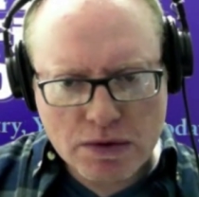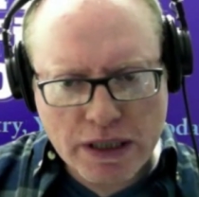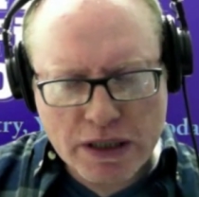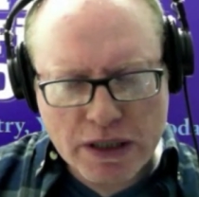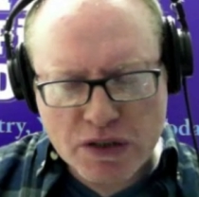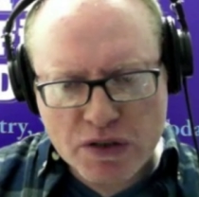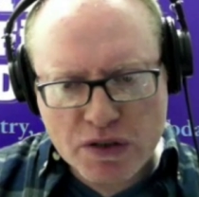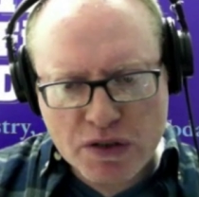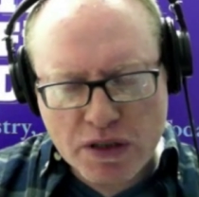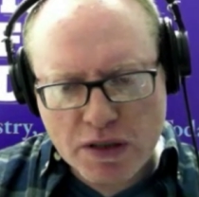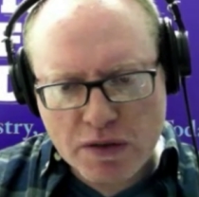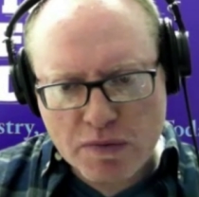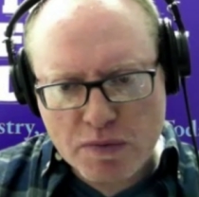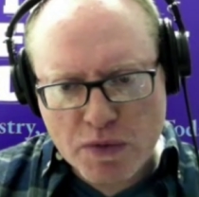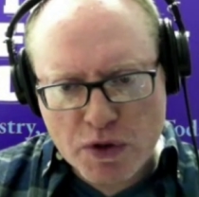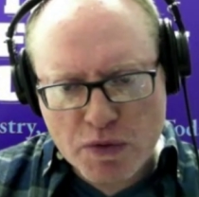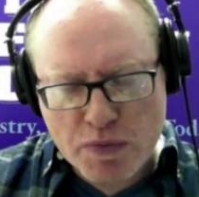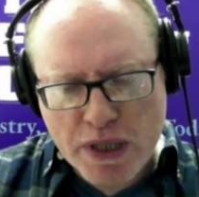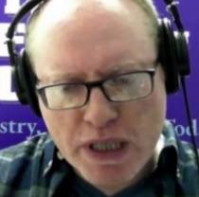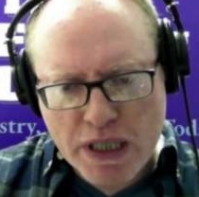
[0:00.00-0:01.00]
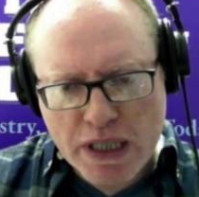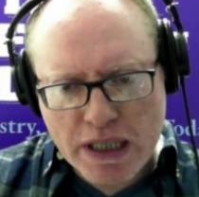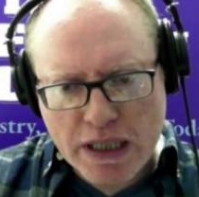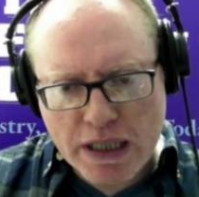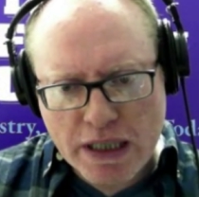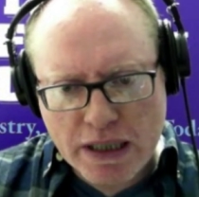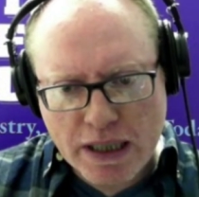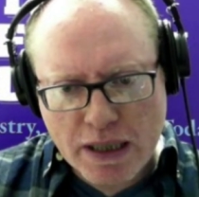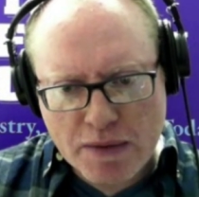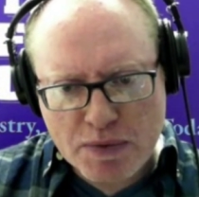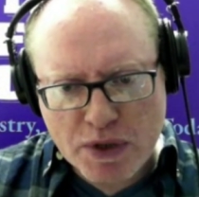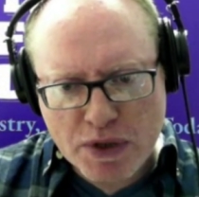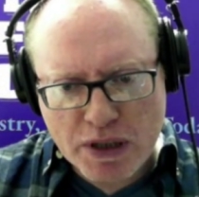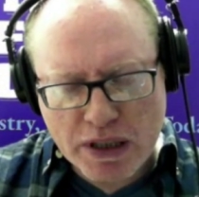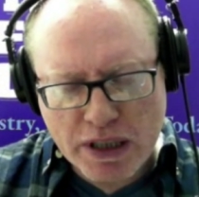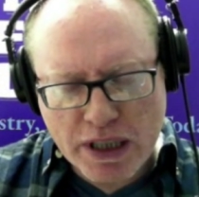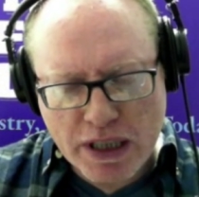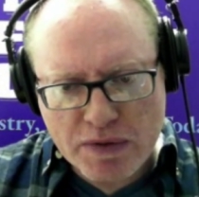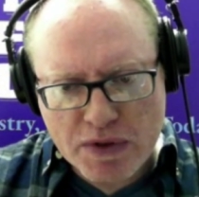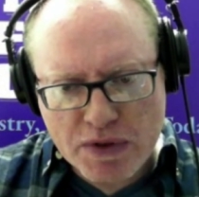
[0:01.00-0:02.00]
It must be an
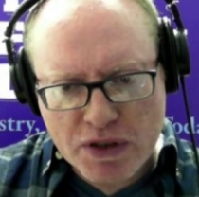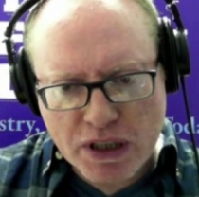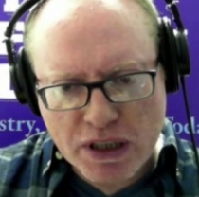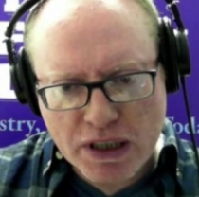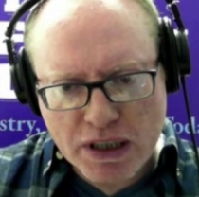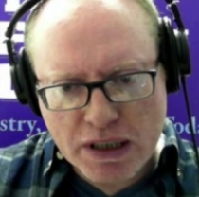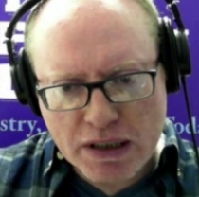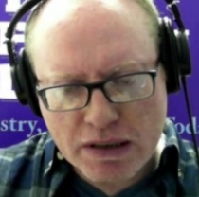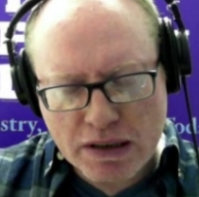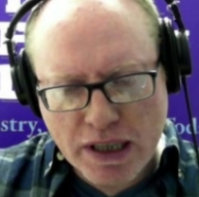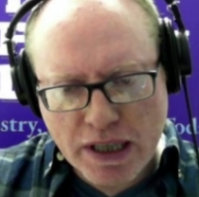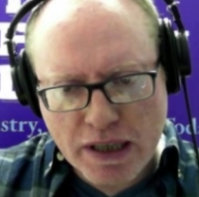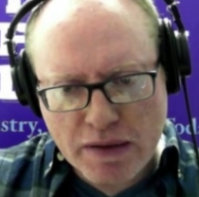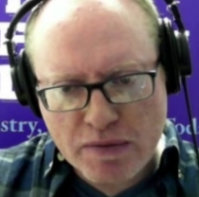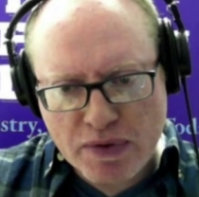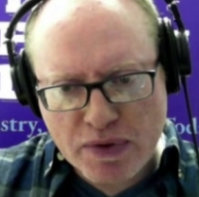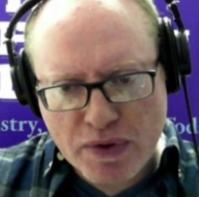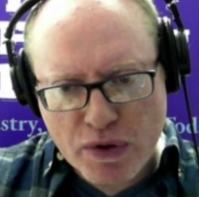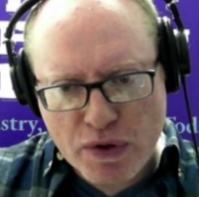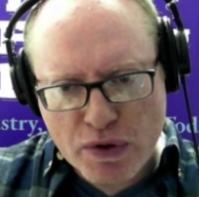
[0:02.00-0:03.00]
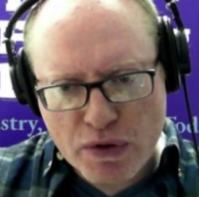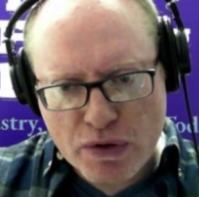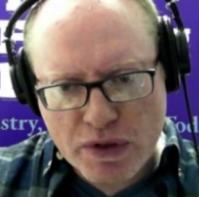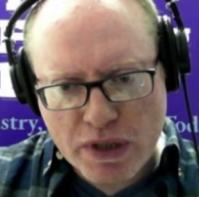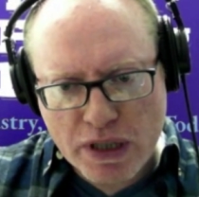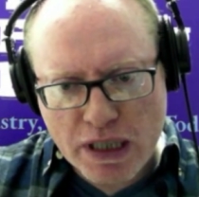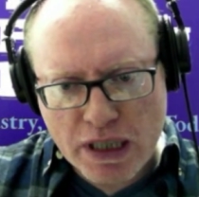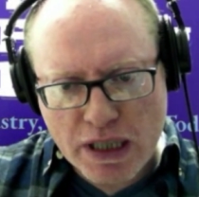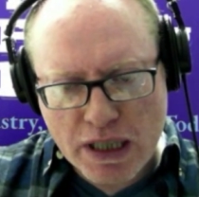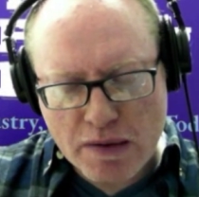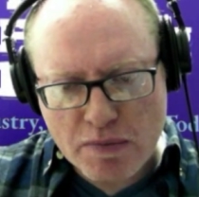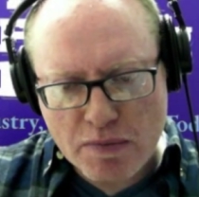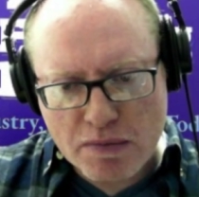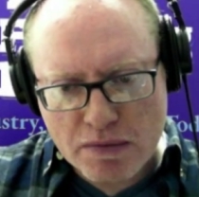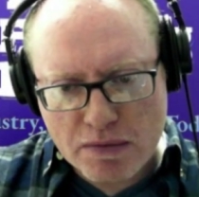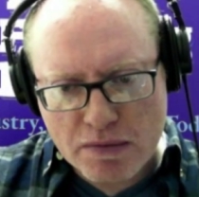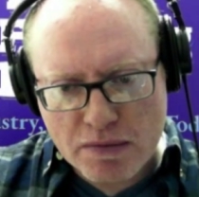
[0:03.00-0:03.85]
absolutely devastating time for the